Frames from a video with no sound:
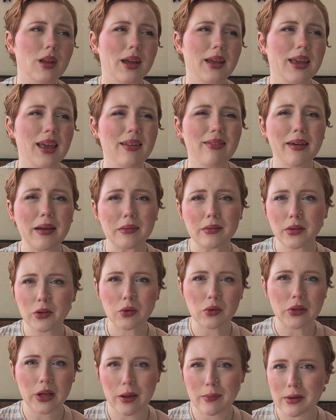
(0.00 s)
get
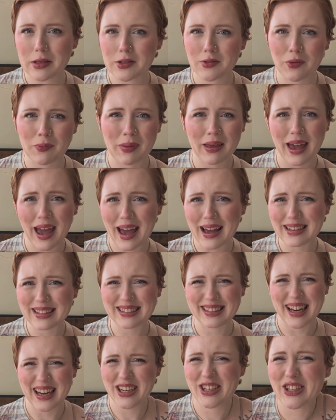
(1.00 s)
little Debbie's from the gas
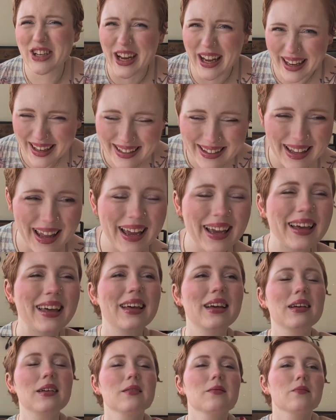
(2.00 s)
station.
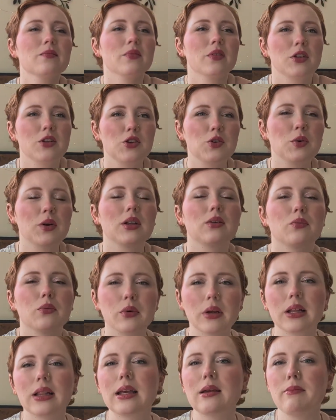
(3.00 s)
You could
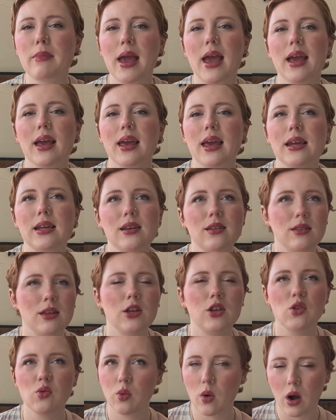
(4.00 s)
really make anything
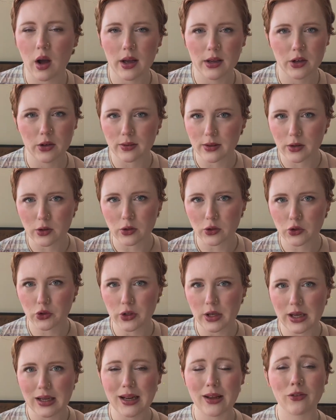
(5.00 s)
you want your little
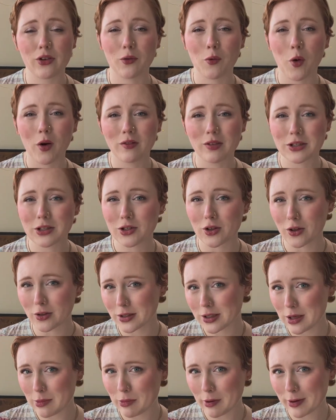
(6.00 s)
treat. If you're more of a
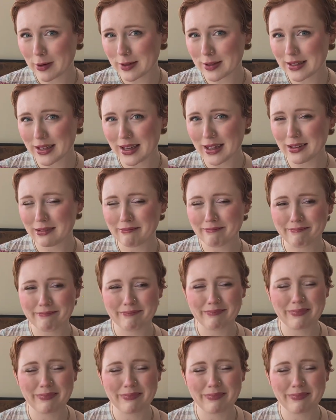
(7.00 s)
salty person,